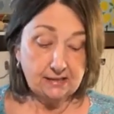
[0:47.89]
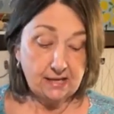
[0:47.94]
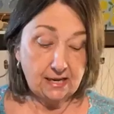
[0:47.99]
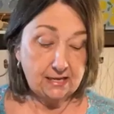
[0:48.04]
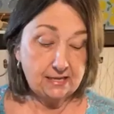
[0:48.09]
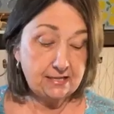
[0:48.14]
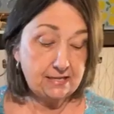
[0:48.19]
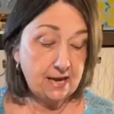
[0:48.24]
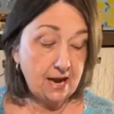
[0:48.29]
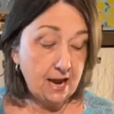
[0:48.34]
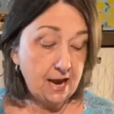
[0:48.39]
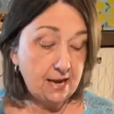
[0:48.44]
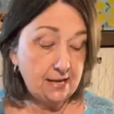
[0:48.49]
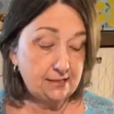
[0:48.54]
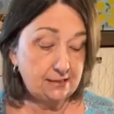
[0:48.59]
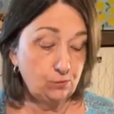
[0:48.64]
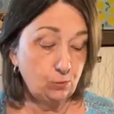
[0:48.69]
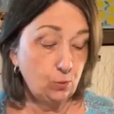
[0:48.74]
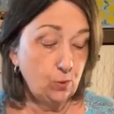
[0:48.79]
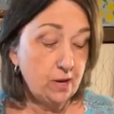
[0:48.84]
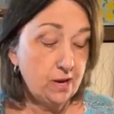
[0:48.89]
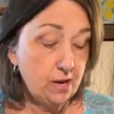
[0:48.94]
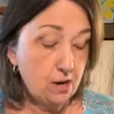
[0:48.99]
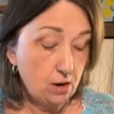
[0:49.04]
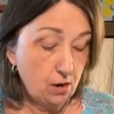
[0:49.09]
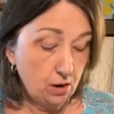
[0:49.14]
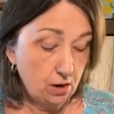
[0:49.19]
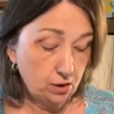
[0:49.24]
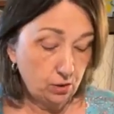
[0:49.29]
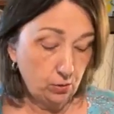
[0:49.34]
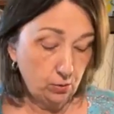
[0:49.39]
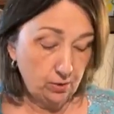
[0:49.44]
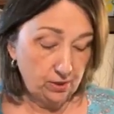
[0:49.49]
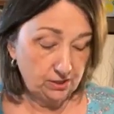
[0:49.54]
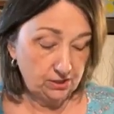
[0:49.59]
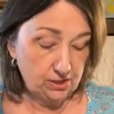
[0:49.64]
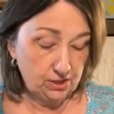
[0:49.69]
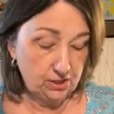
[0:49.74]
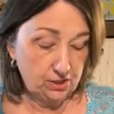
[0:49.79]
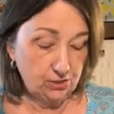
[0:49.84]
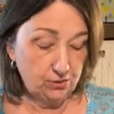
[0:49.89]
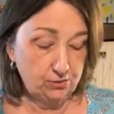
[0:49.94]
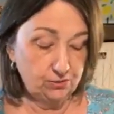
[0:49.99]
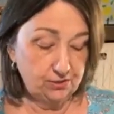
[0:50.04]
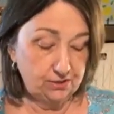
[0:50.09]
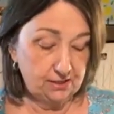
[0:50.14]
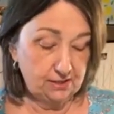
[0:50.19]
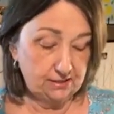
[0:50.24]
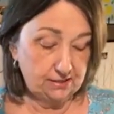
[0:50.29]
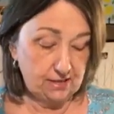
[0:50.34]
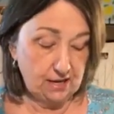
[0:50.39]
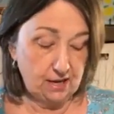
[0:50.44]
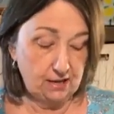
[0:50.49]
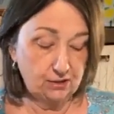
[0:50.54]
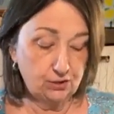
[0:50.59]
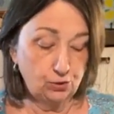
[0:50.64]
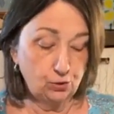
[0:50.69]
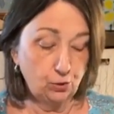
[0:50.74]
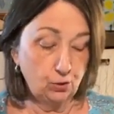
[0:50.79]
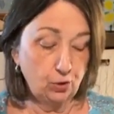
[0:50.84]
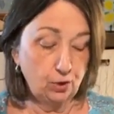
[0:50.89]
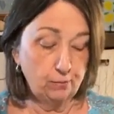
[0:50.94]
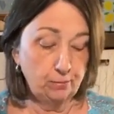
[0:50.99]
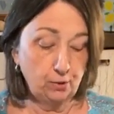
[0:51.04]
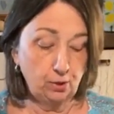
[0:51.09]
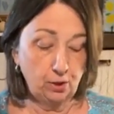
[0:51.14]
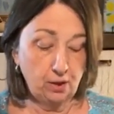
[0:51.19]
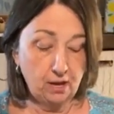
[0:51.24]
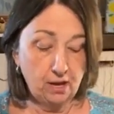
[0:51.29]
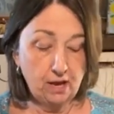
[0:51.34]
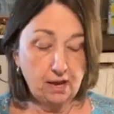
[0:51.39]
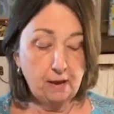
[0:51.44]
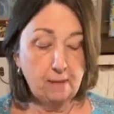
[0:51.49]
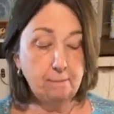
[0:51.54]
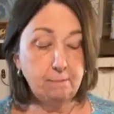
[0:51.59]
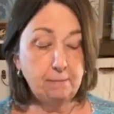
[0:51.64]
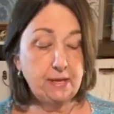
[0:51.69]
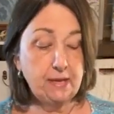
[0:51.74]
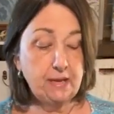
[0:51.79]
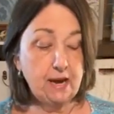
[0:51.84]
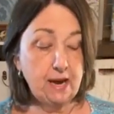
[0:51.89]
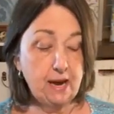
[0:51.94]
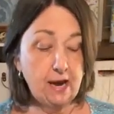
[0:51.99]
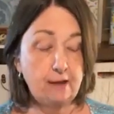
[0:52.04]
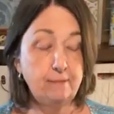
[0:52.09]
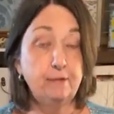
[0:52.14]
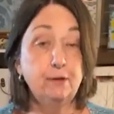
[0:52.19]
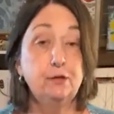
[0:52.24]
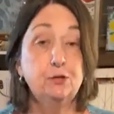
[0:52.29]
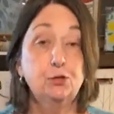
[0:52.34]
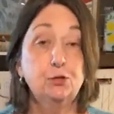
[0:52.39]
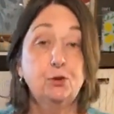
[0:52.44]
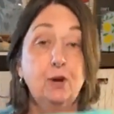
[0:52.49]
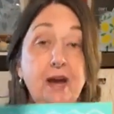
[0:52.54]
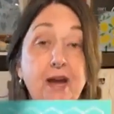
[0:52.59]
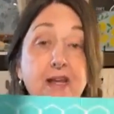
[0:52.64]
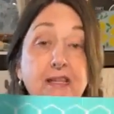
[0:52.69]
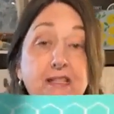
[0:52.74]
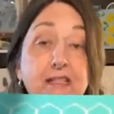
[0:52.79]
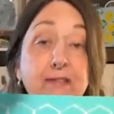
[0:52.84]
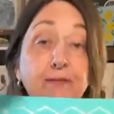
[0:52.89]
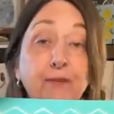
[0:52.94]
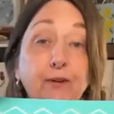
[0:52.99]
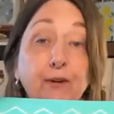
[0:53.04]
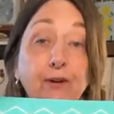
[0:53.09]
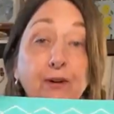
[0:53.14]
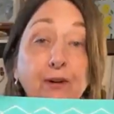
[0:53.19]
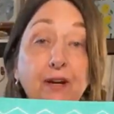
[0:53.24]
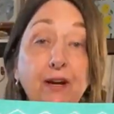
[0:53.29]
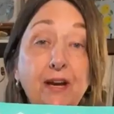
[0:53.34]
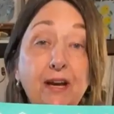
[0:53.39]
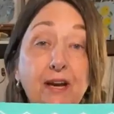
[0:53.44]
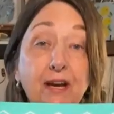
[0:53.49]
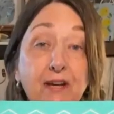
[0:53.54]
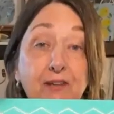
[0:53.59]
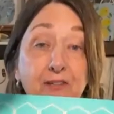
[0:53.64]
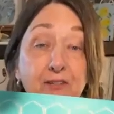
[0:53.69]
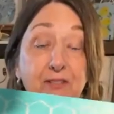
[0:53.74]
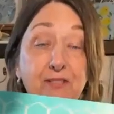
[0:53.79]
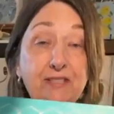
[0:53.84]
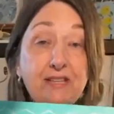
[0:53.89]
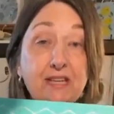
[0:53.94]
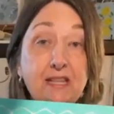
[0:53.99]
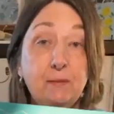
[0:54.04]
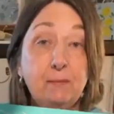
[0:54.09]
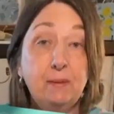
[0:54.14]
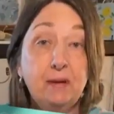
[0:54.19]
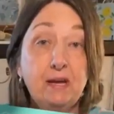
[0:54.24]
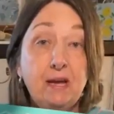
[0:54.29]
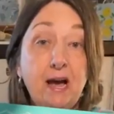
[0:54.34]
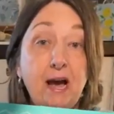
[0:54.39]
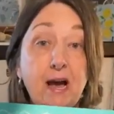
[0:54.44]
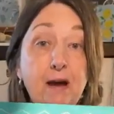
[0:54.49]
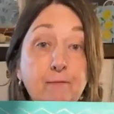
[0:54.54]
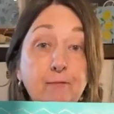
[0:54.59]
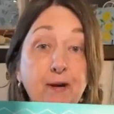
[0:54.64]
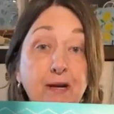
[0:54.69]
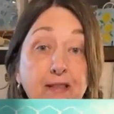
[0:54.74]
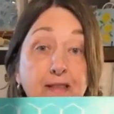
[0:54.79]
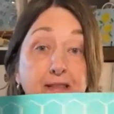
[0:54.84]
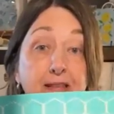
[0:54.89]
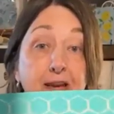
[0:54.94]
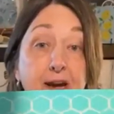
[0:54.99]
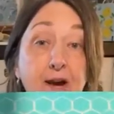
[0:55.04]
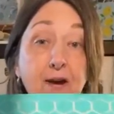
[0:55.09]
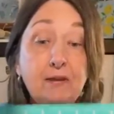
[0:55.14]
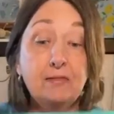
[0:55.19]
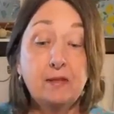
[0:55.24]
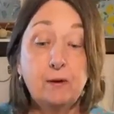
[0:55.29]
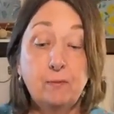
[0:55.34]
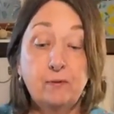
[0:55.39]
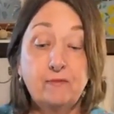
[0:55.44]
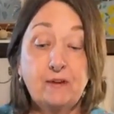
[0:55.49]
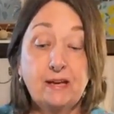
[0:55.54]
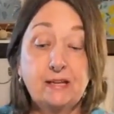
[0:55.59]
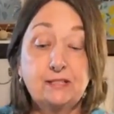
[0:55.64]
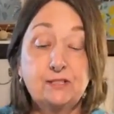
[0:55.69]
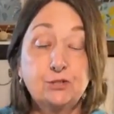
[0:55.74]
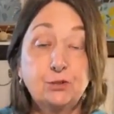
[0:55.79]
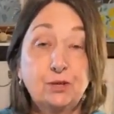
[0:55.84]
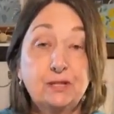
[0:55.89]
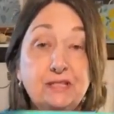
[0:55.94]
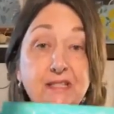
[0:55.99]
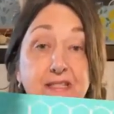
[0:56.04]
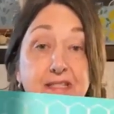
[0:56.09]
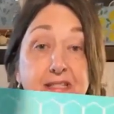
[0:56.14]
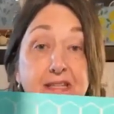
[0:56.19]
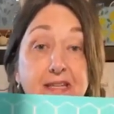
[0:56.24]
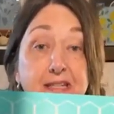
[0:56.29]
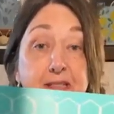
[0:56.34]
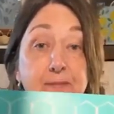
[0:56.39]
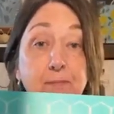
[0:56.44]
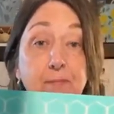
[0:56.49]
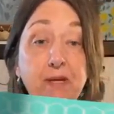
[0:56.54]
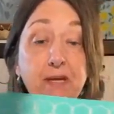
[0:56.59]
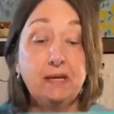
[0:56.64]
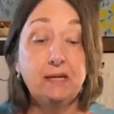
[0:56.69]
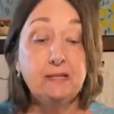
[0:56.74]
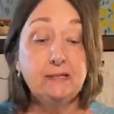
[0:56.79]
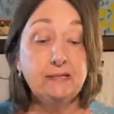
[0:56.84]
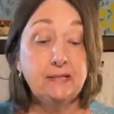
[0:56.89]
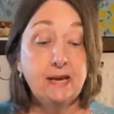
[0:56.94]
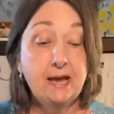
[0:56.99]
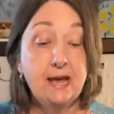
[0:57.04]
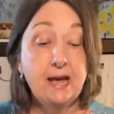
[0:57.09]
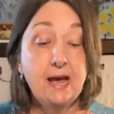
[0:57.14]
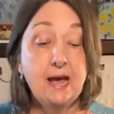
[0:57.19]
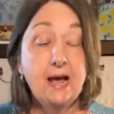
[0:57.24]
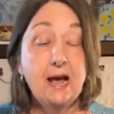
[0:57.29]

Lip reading: Tonight we are going to use this adorable Beehive transfer. Do you see the Beehive right there? And then we've got a choice of 6 bees.